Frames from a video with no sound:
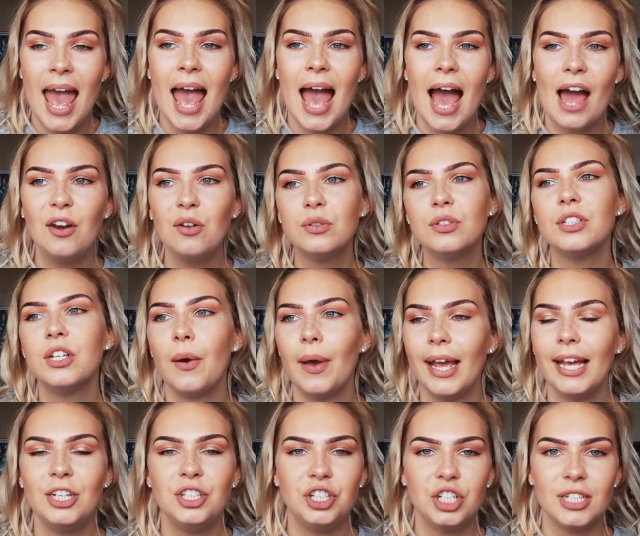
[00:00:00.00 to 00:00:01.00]
And also,
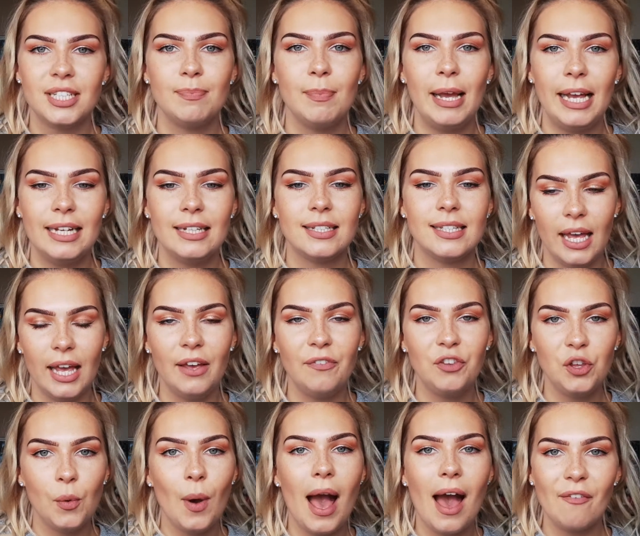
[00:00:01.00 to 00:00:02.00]
it just means that if
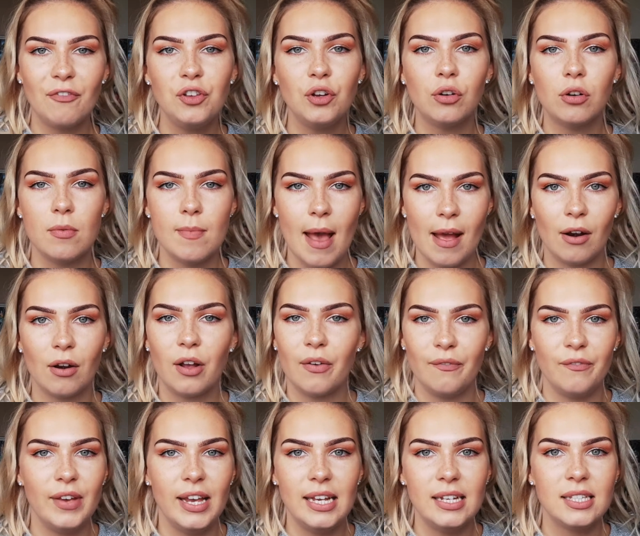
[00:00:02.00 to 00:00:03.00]
you have your
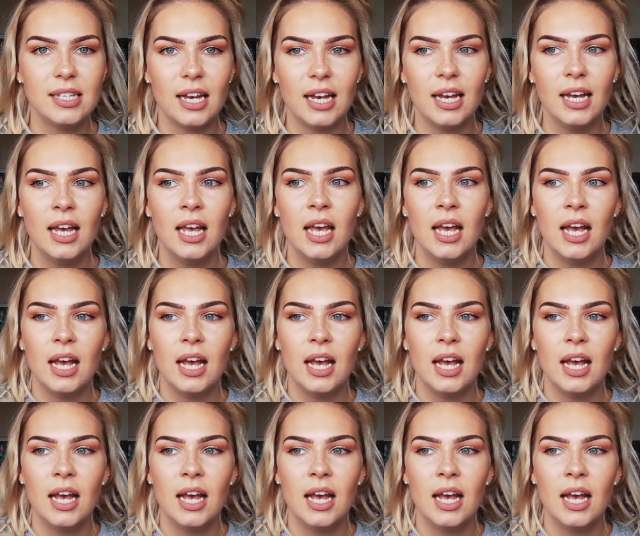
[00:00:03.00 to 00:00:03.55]
American visa,